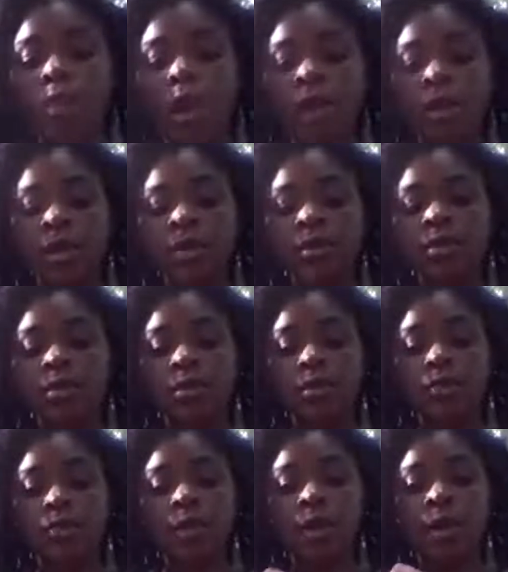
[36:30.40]
I need this
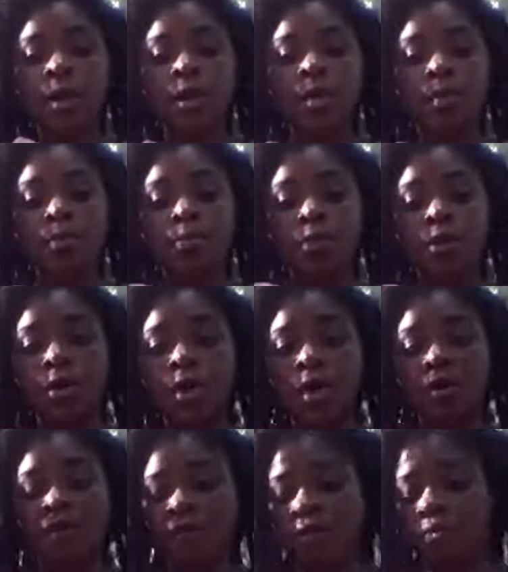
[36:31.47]
stuff right now and I've been putting it
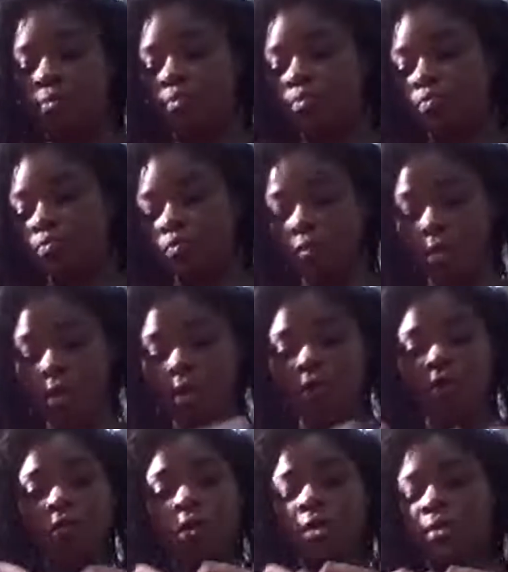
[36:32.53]
off
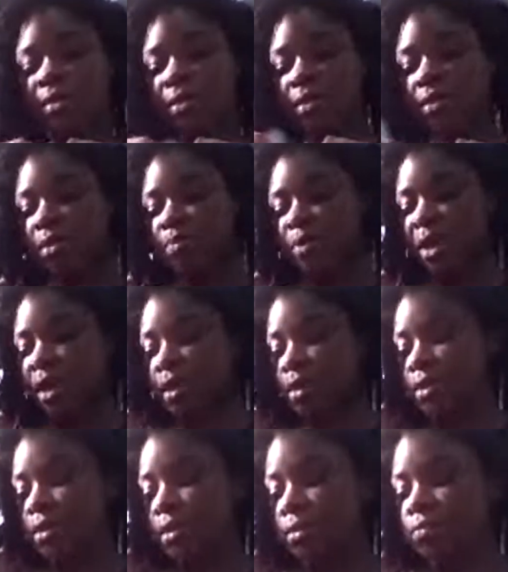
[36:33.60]
for this it's been at
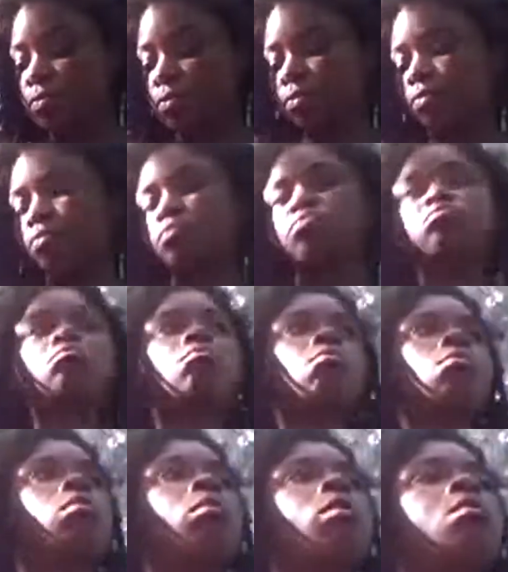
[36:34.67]
least
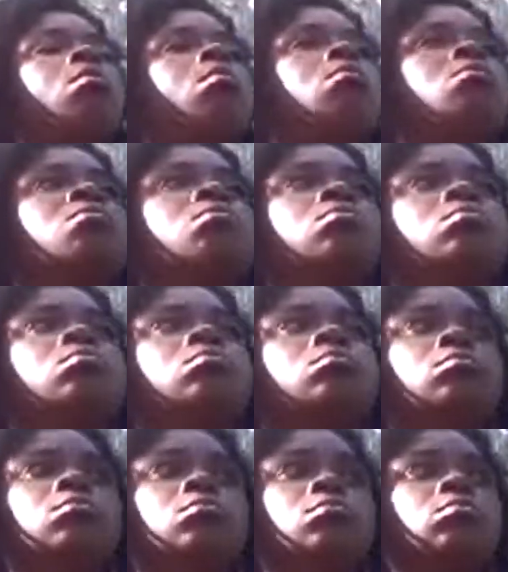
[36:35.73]
um
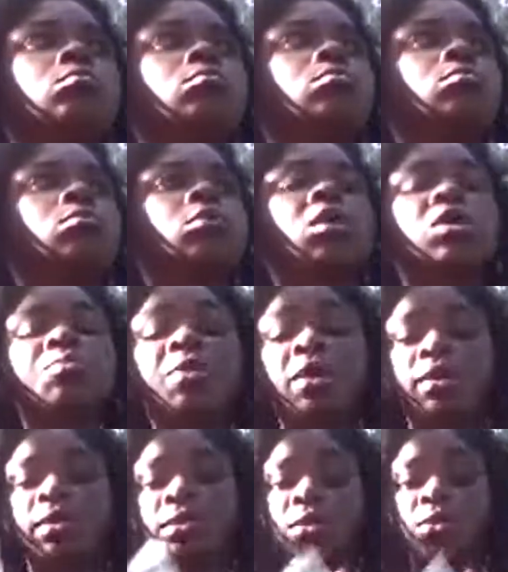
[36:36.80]
it's been
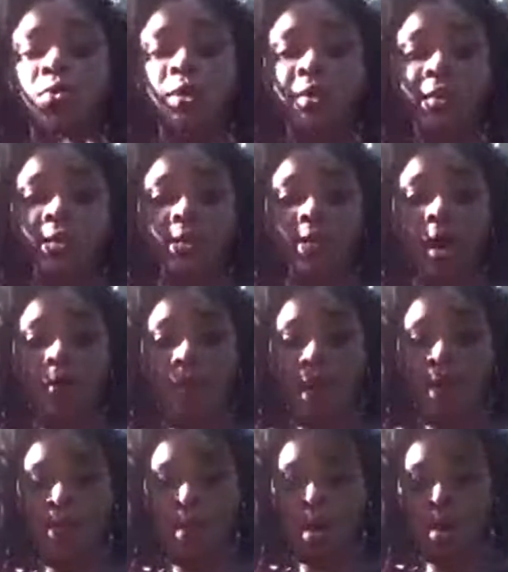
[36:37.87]
at least a week since
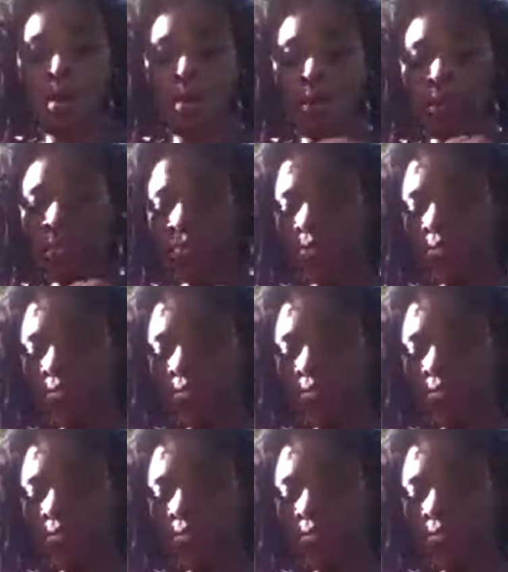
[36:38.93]
I've had my